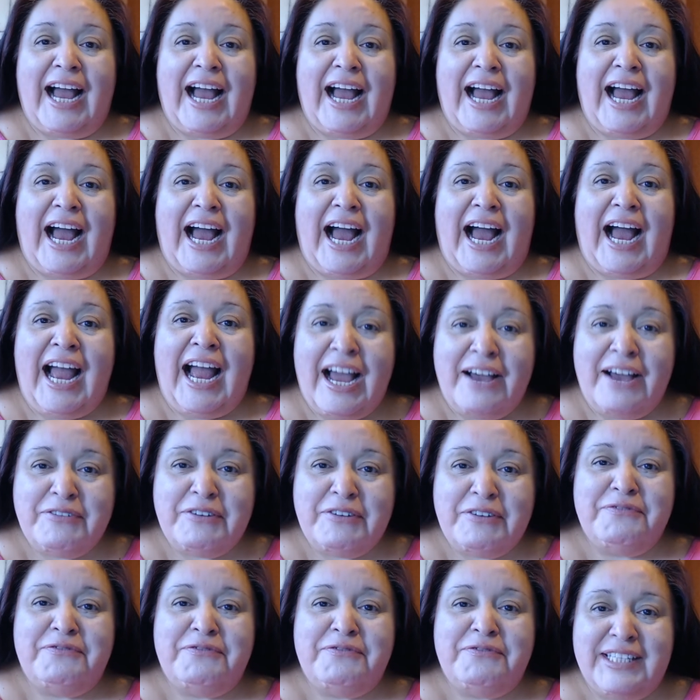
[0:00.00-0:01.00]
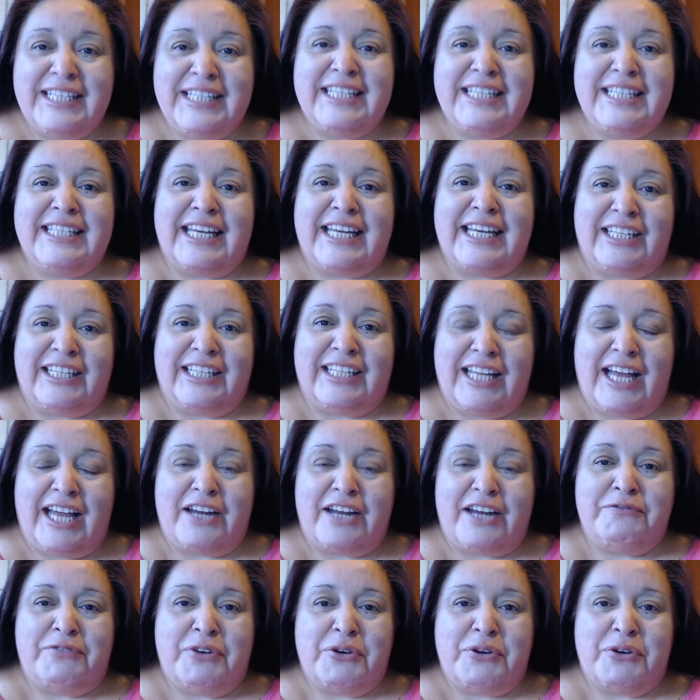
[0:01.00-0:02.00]
I have a feeling that a lot
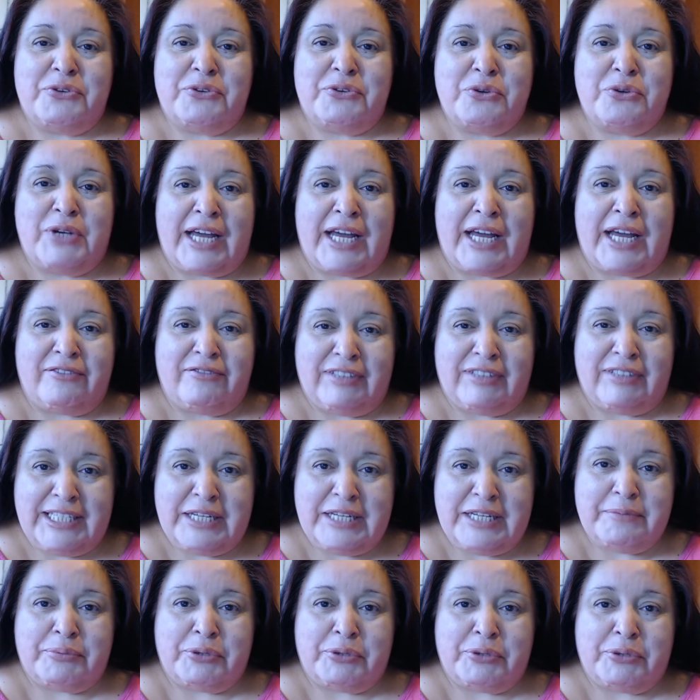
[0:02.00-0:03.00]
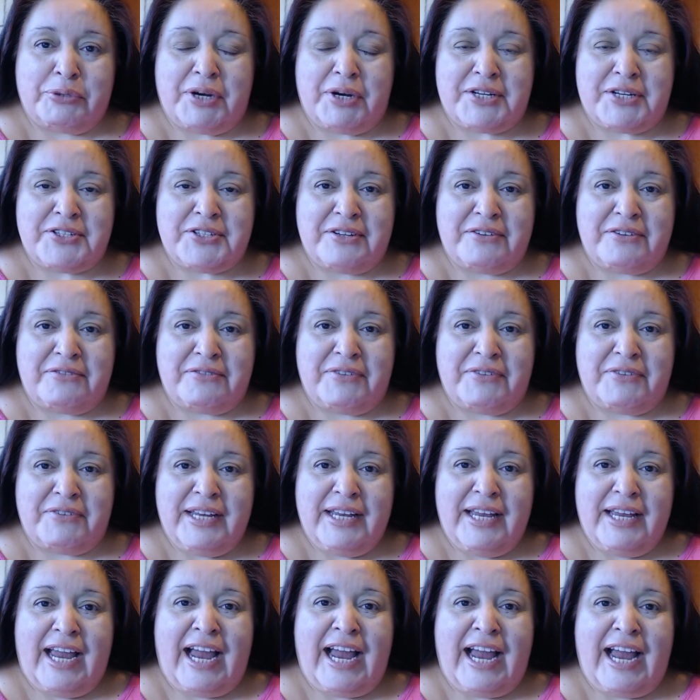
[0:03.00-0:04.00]
of folks who kind of lean progressive
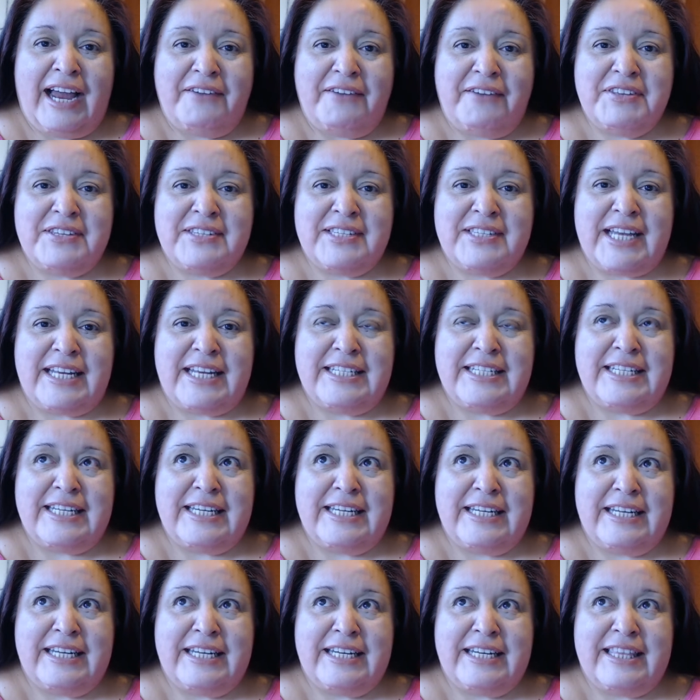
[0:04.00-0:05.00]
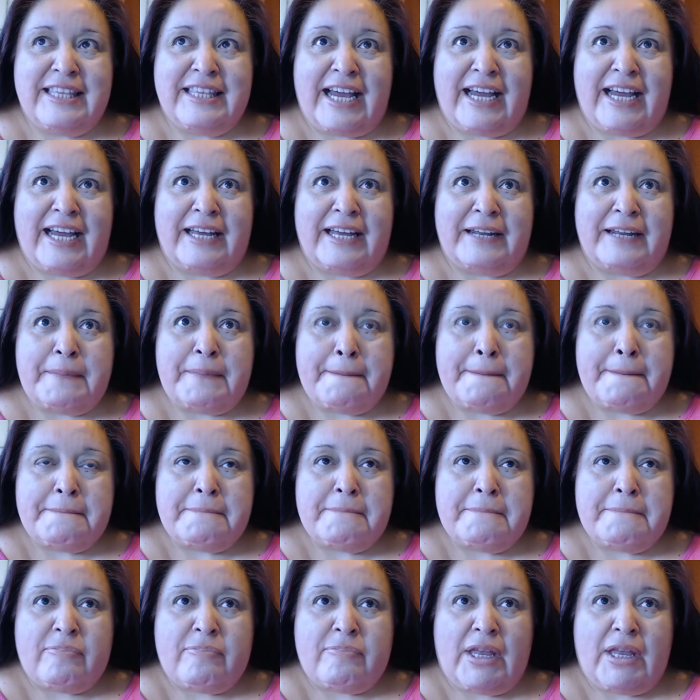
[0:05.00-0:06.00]
have this idea that
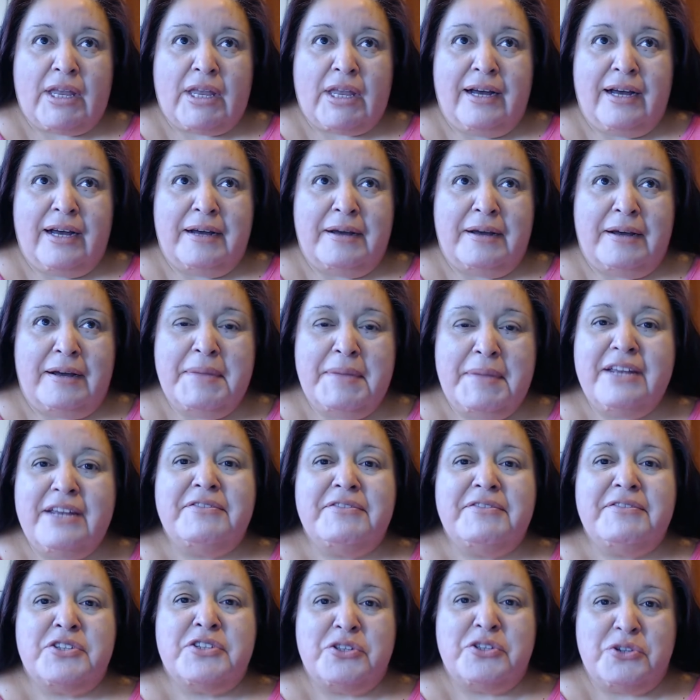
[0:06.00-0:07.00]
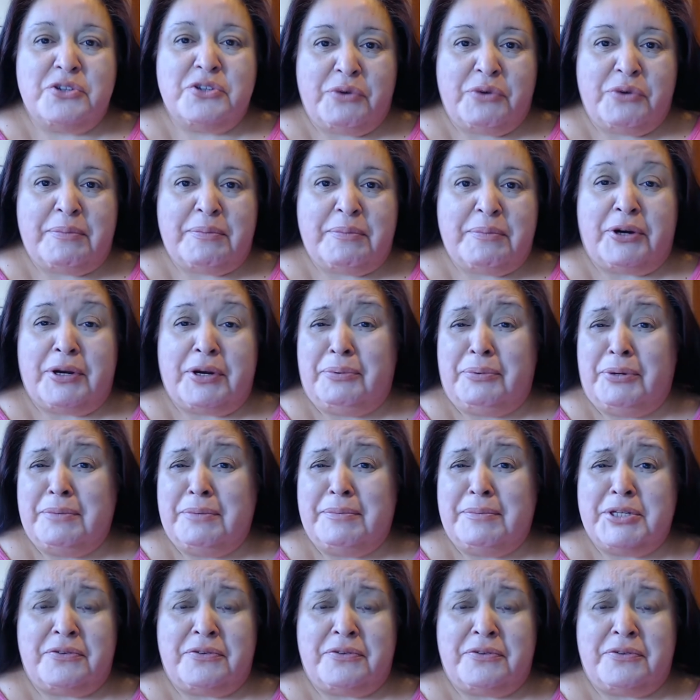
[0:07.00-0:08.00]
uh, many of us in the Green Party are pretty
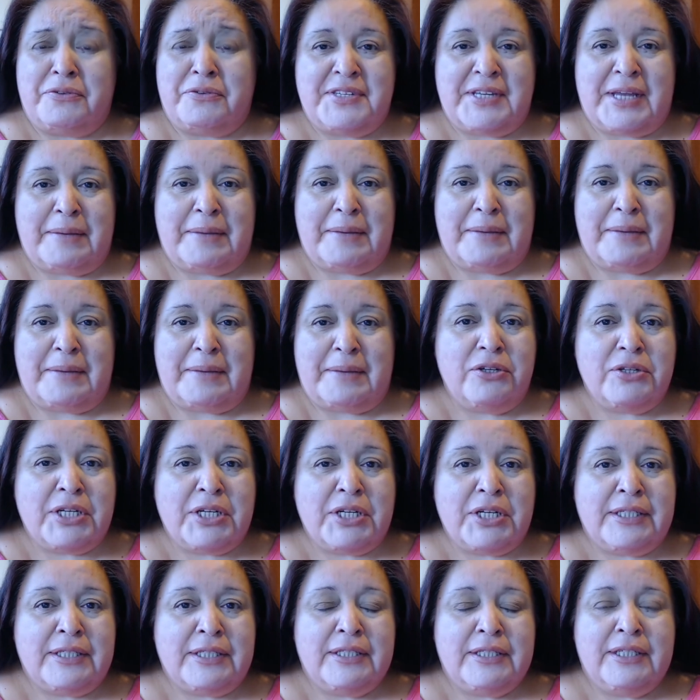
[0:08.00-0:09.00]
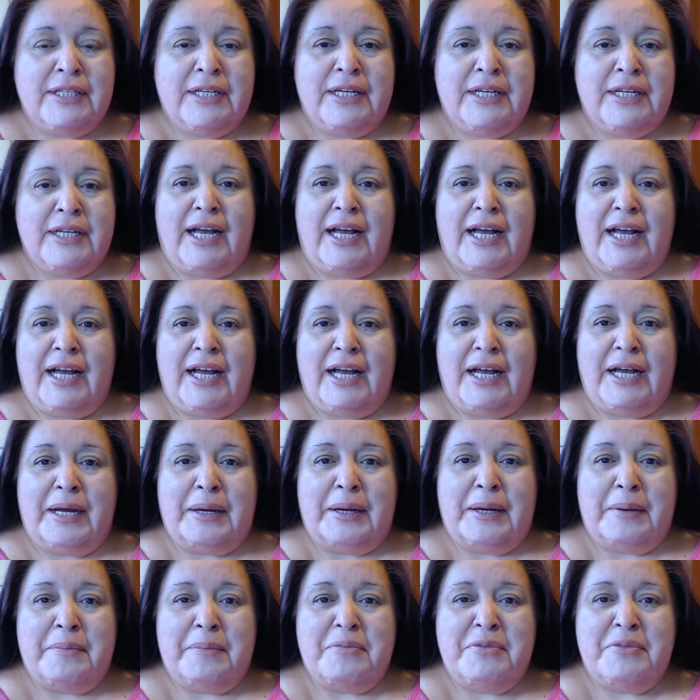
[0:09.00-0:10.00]
much of the same ilk,
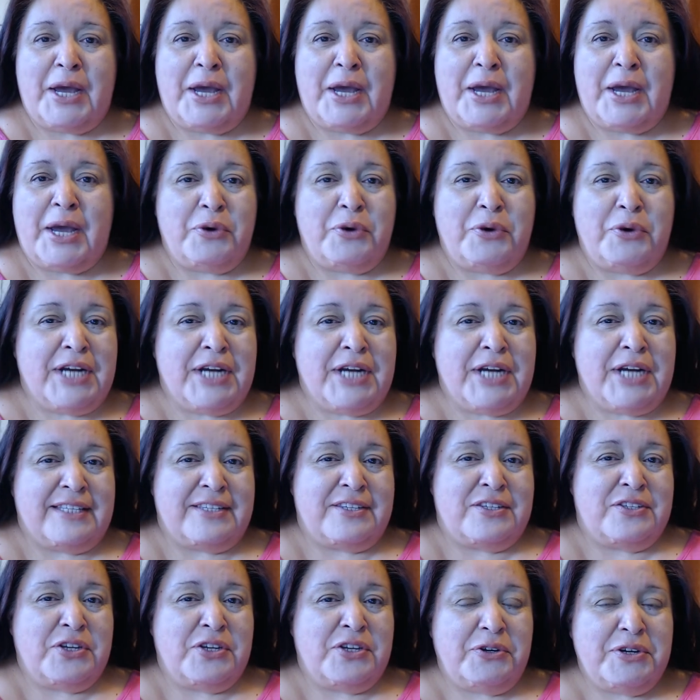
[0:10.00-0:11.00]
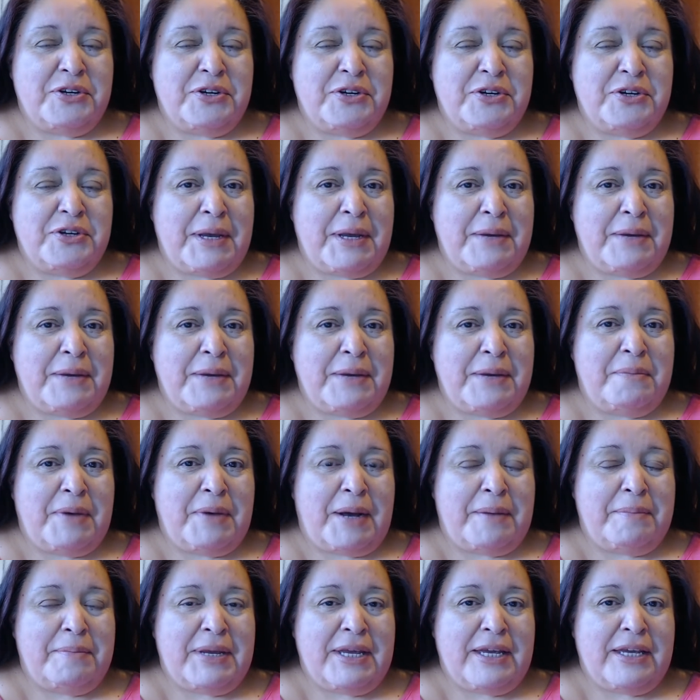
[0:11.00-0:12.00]
um, that we're not serious maybe
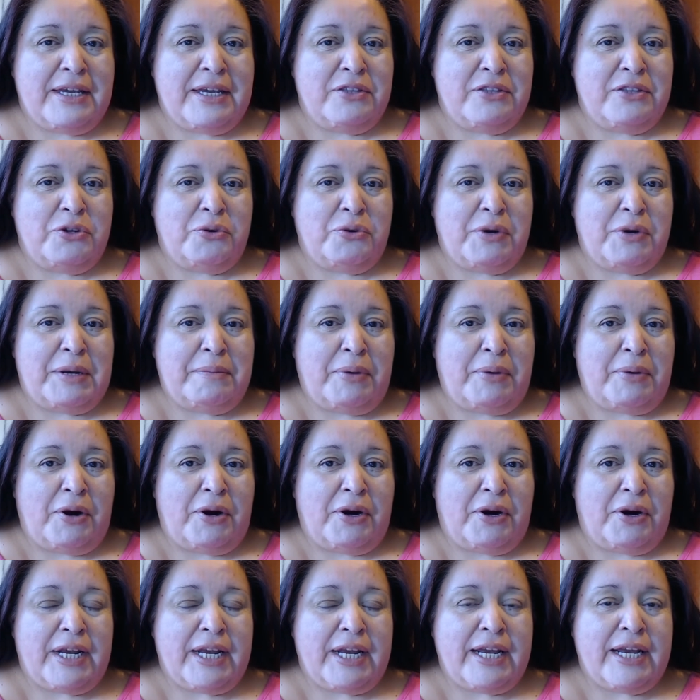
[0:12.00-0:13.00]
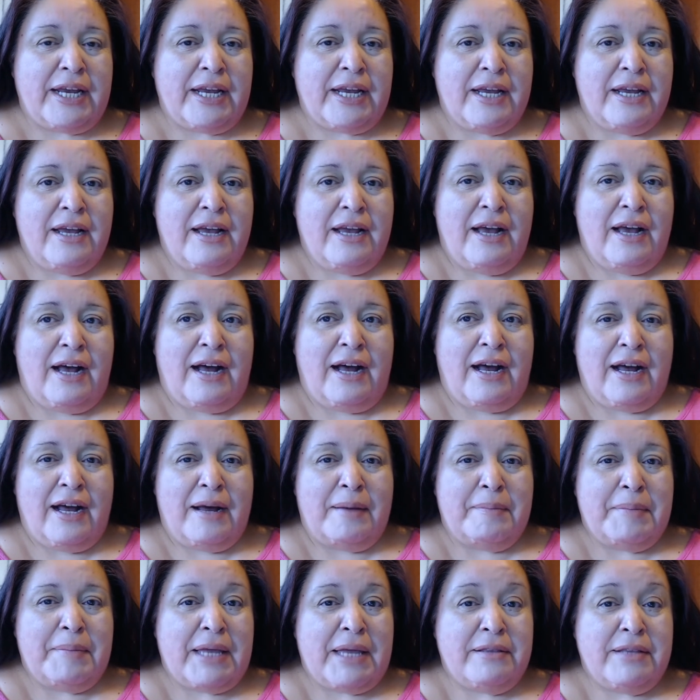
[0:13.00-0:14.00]
about being in the Green Party,
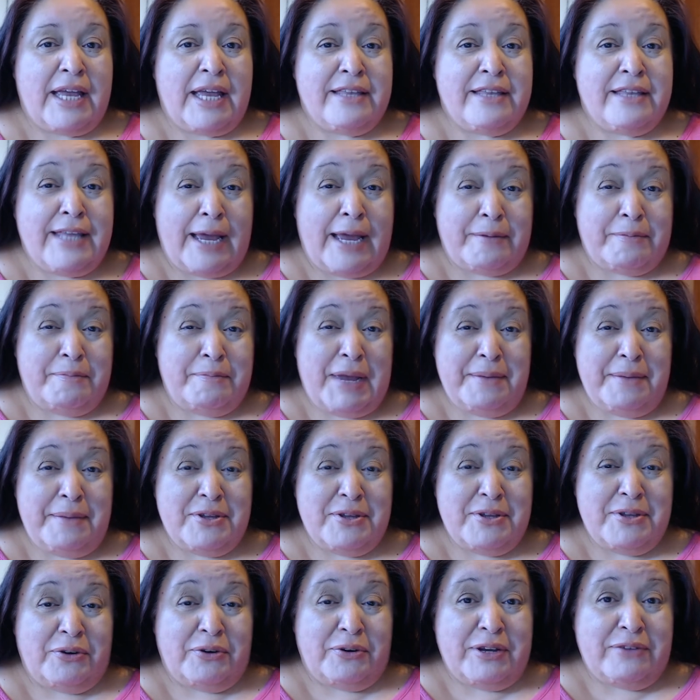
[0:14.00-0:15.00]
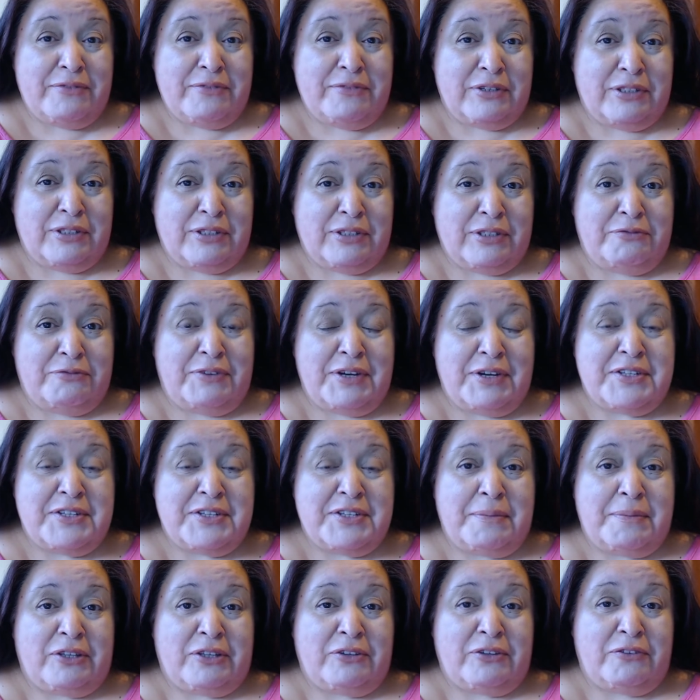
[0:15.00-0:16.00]
um, and, and that maybe they're even a little fuzzy
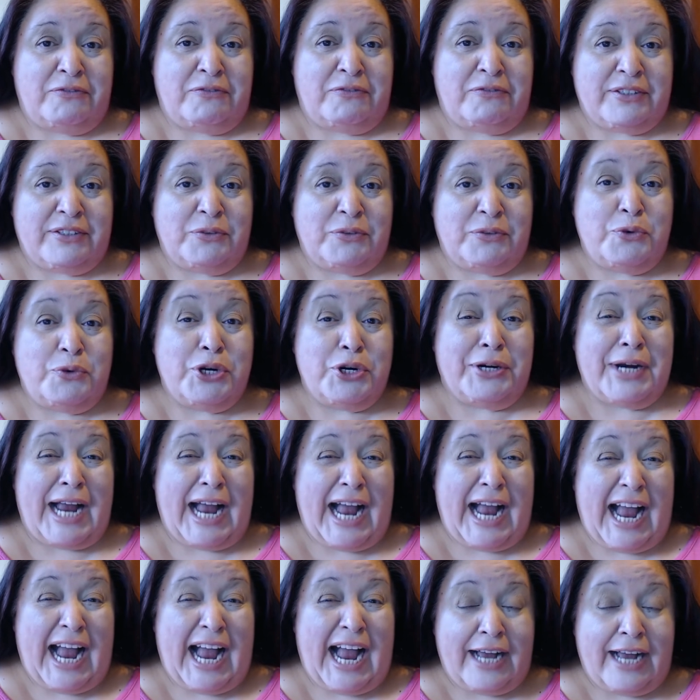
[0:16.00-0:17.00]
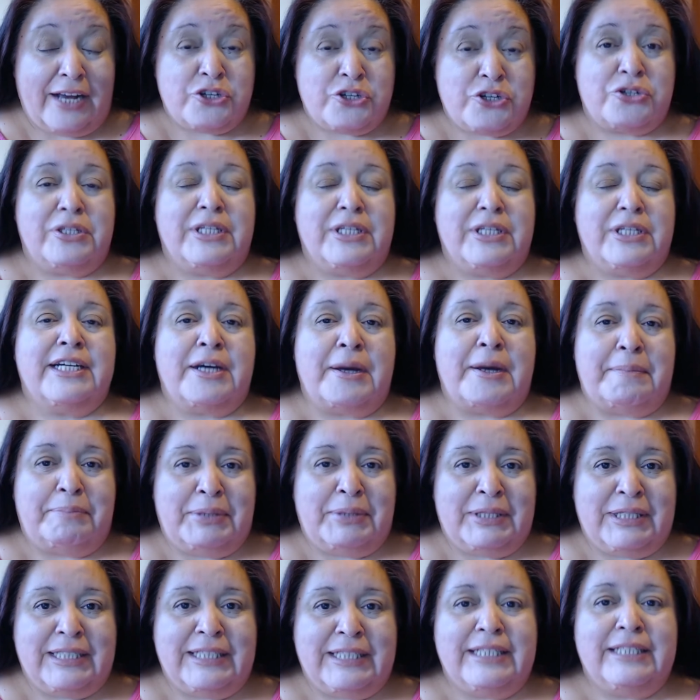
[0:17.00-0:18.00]
about the fact that we're actually a
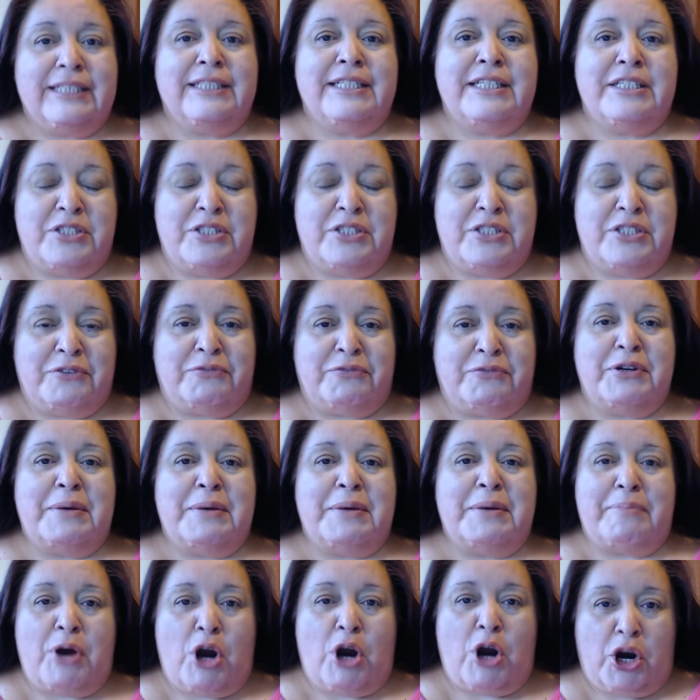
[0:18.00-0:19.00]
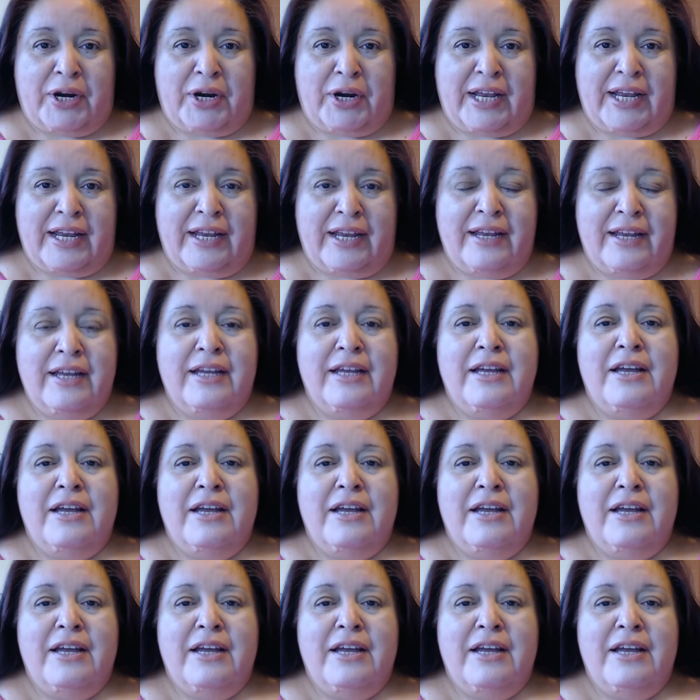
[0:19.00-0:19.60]
completely different party.